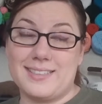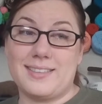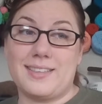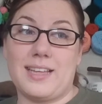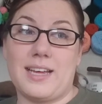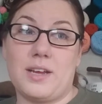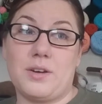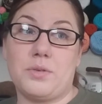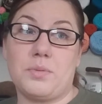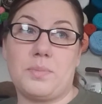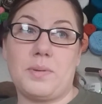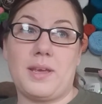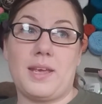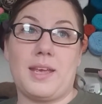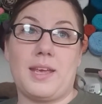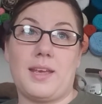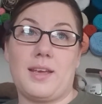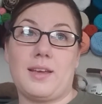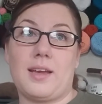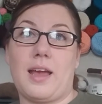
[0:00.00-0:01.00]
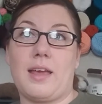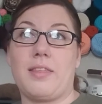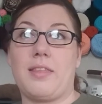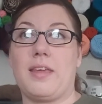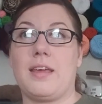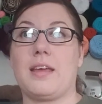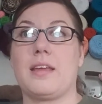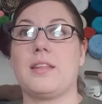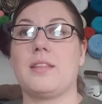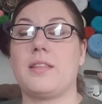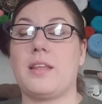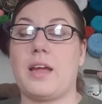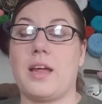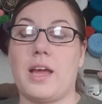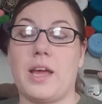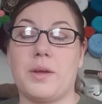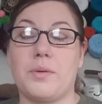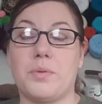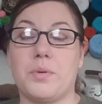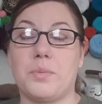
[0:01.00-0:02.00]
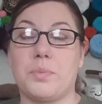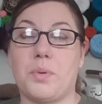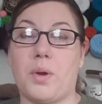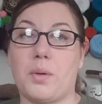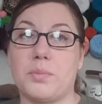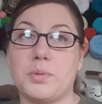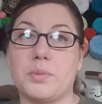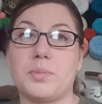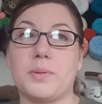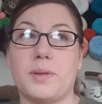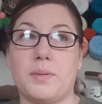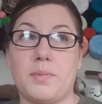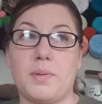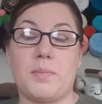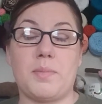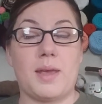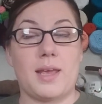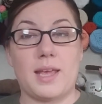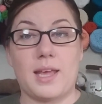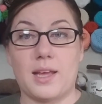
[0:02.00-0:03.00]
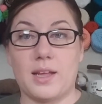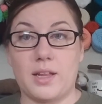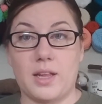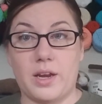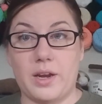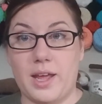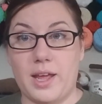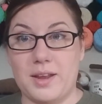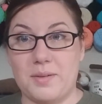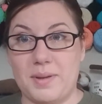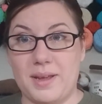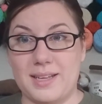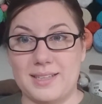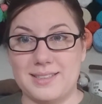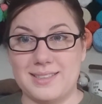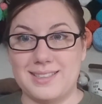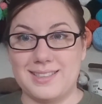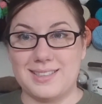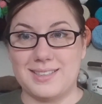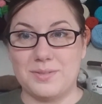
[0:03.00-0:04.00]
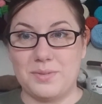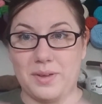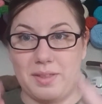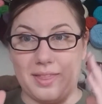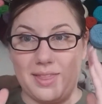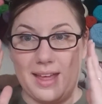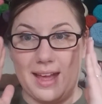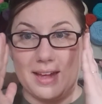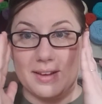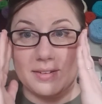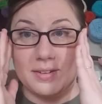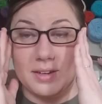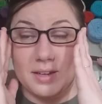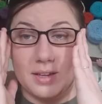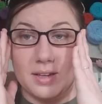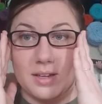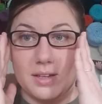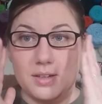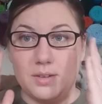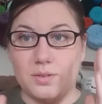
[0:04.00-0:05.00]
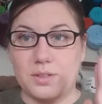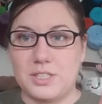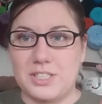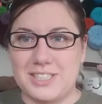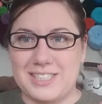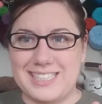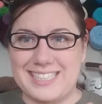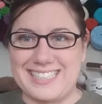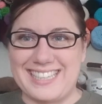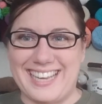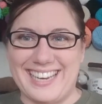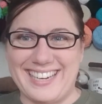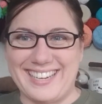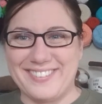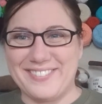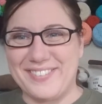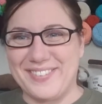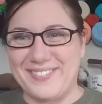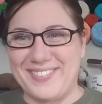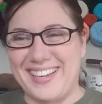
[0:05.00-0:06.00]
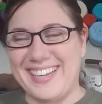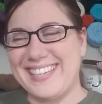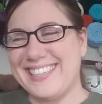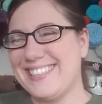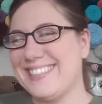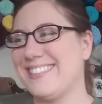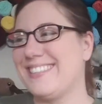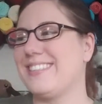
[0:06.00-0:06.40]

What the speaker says: That'll be, I think that I will probably be making a lot of headbands with that, which is exciting for me.